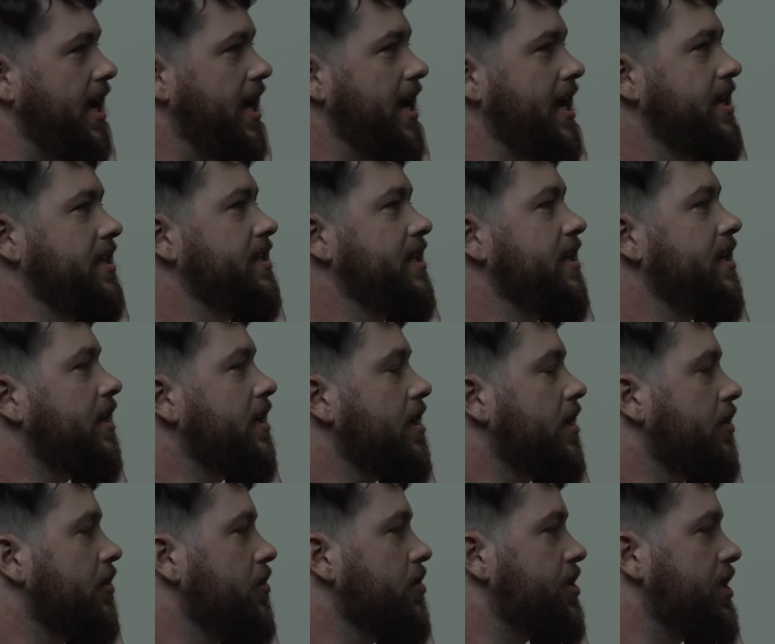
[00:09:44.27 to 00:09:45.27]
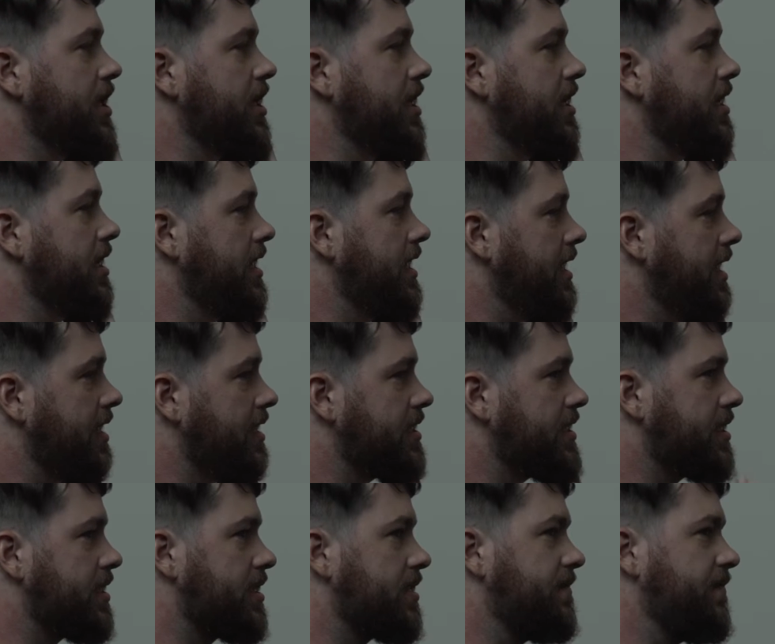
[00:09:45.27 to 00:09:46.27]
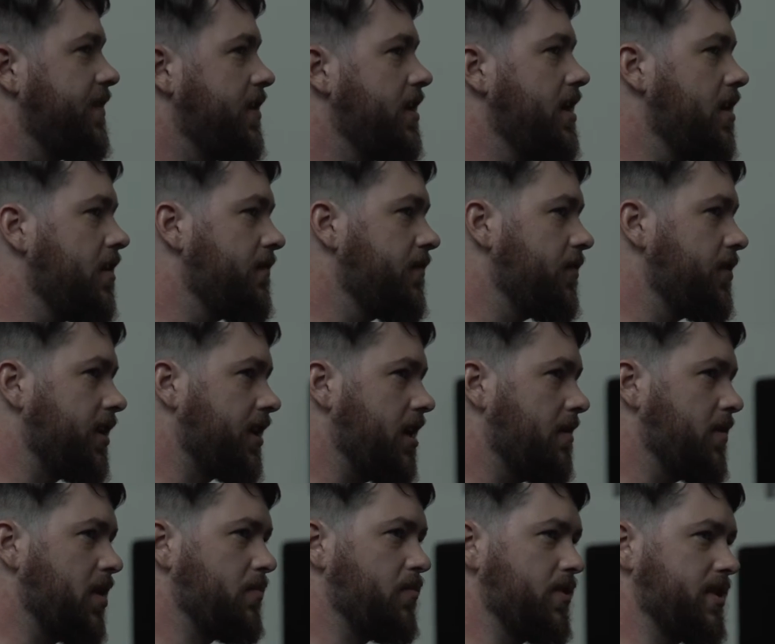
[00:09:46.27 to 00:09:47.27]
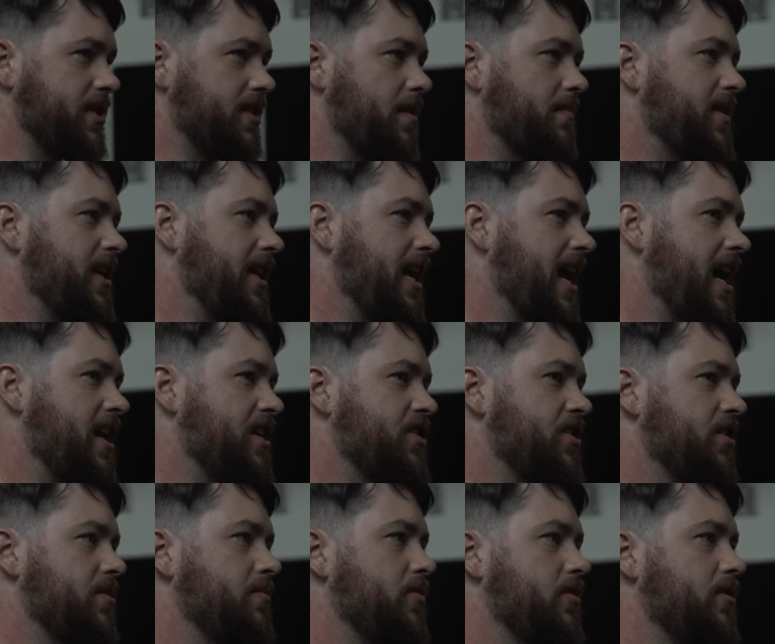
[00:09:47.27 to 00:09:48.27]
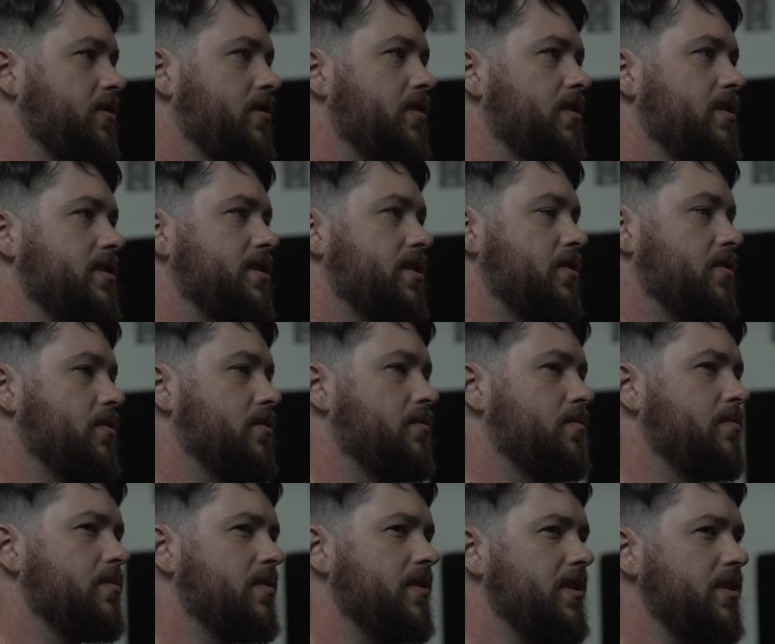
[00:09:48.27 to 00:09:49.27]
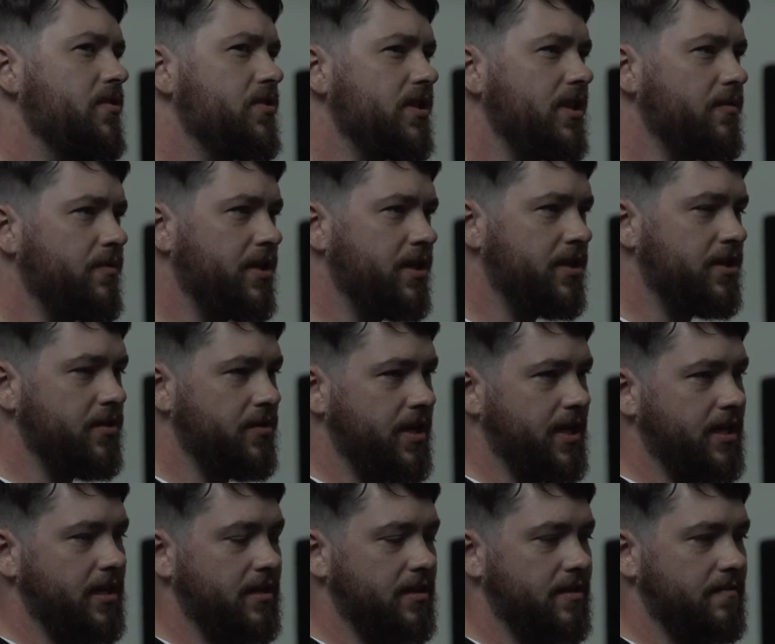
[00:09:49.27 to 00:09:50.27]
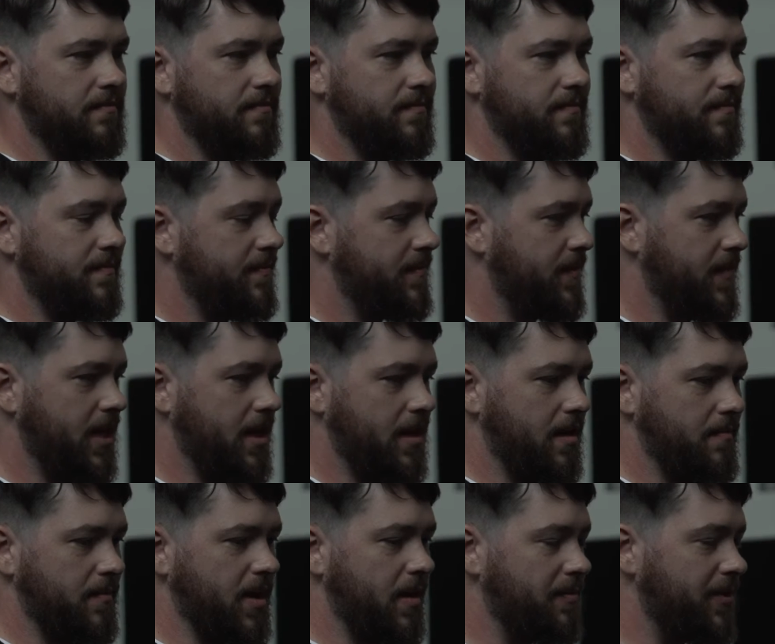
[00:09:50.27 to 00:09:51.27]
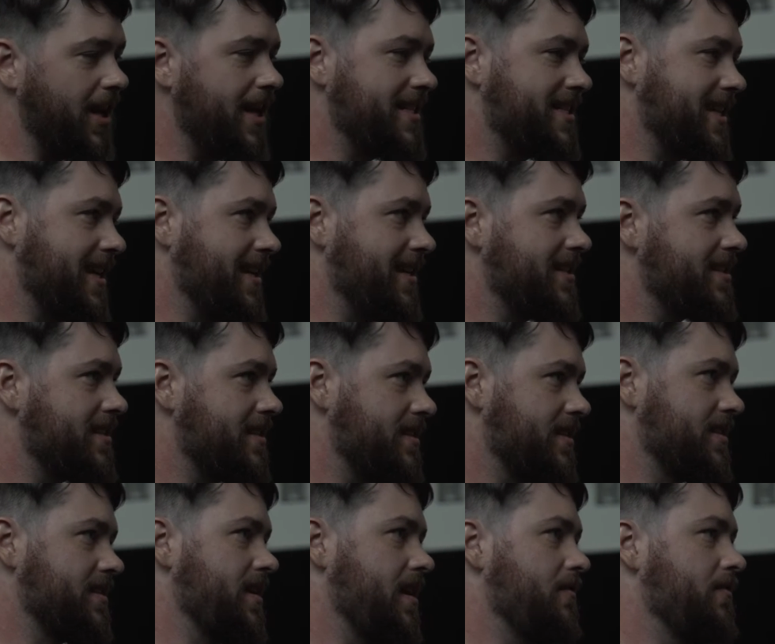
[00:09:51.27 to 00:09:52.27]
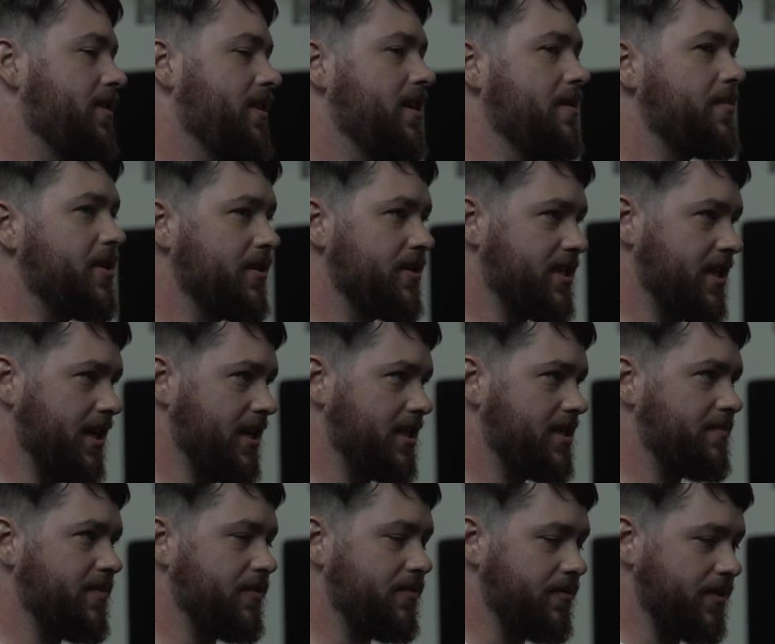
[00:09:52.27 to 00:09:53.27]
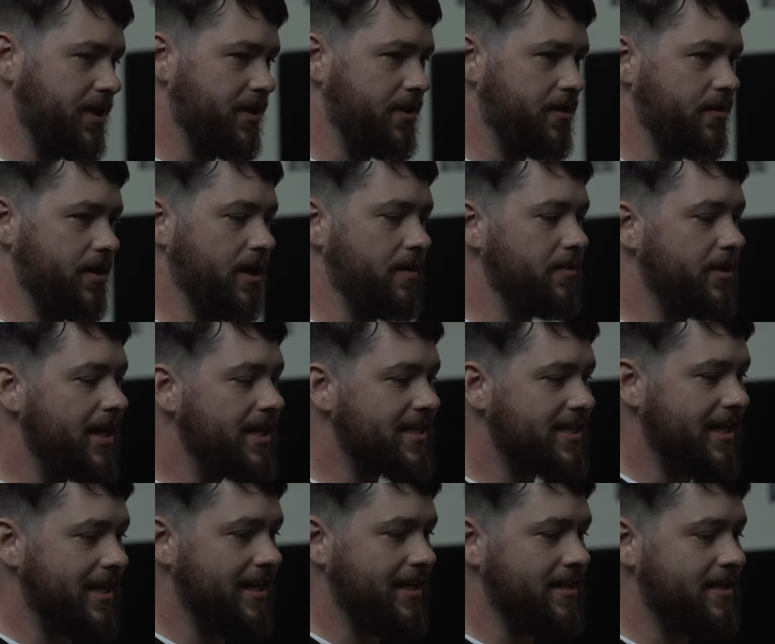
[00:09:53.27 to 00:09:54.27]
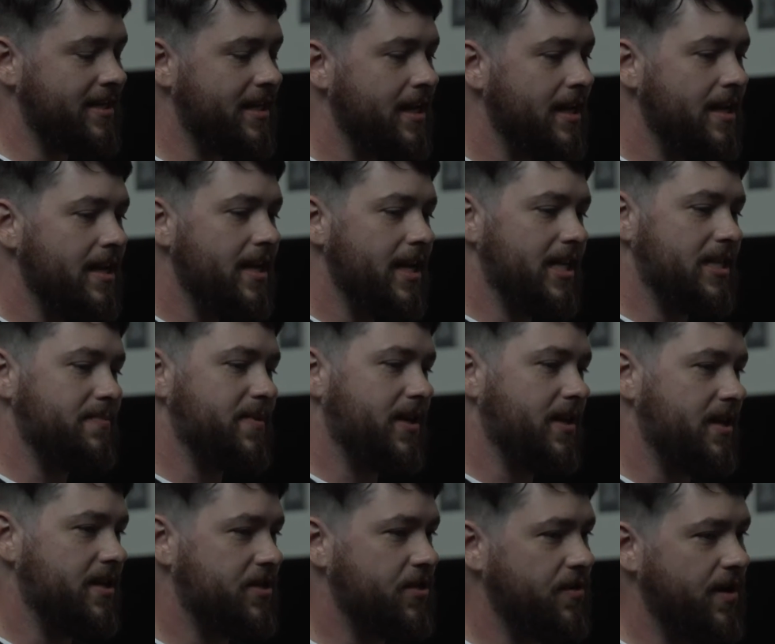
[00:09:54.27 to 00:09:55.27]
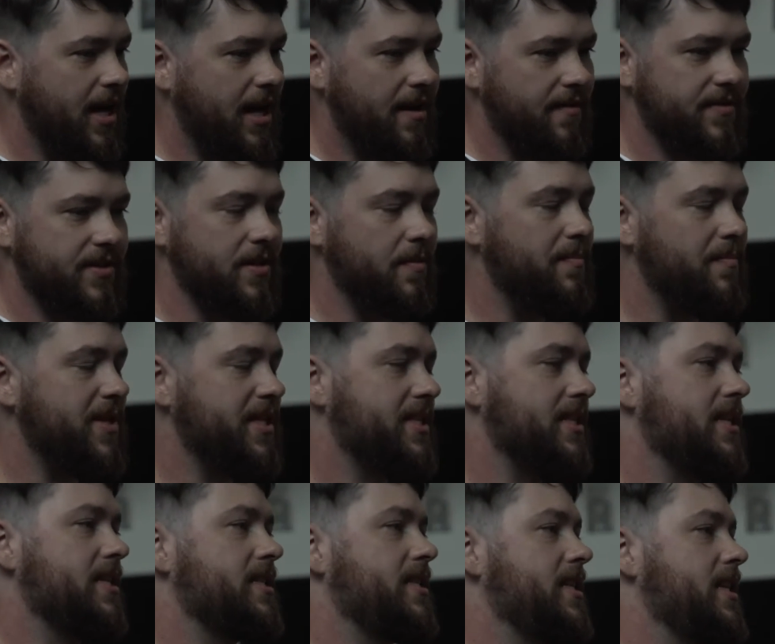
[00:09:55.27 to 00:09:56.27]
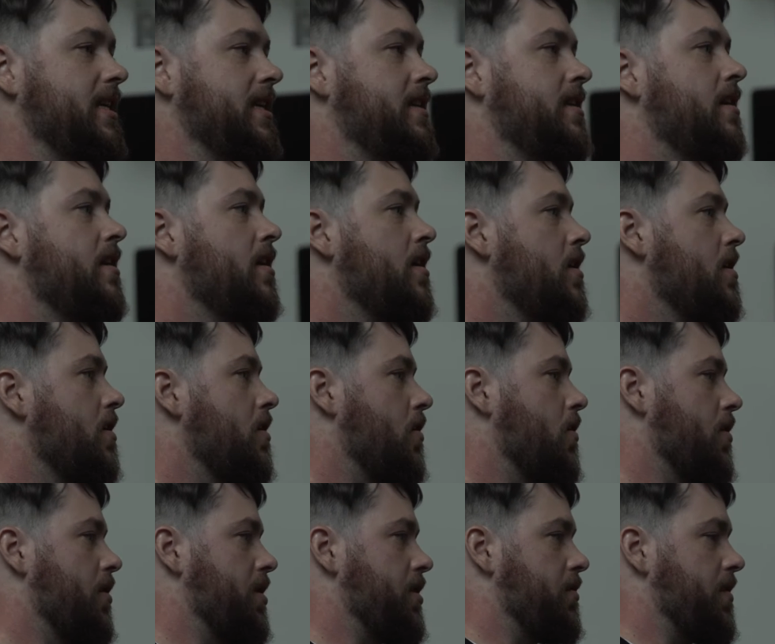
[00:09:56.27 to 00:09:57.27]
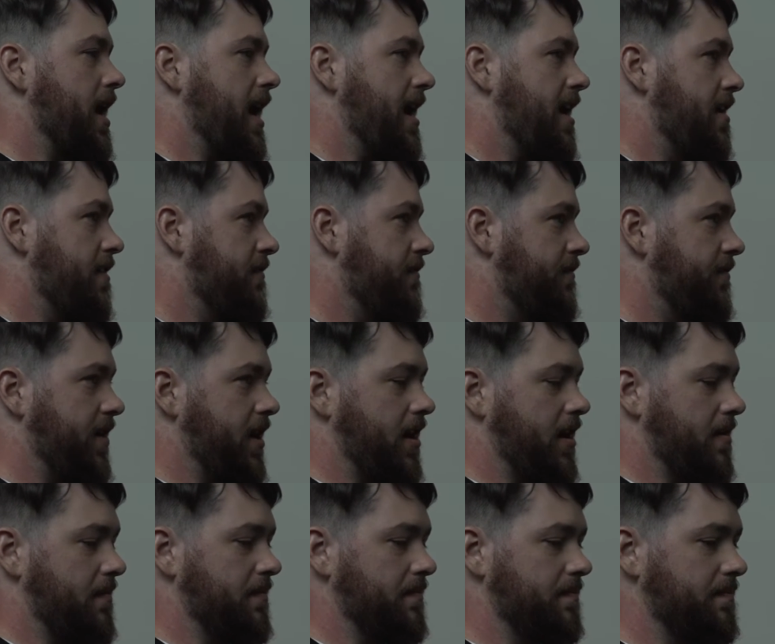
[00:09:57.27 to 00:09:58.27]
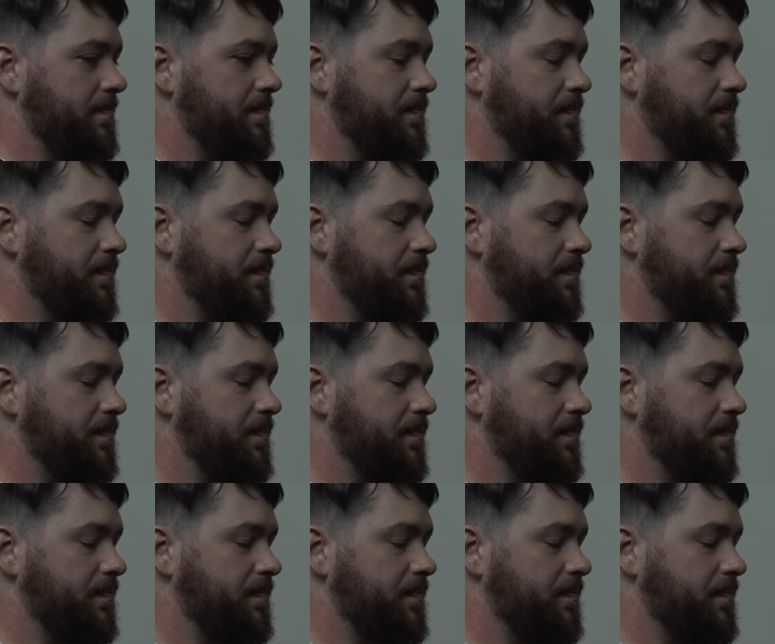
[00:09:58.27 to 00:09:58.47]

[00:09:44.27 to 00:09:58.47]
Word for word: and in a conclusion, it's very helpful to come up with something actionable. So usually when you're doing um, applied science, this is not really a pure science, but when you're doing applied science, it's because you have some business need or you have um,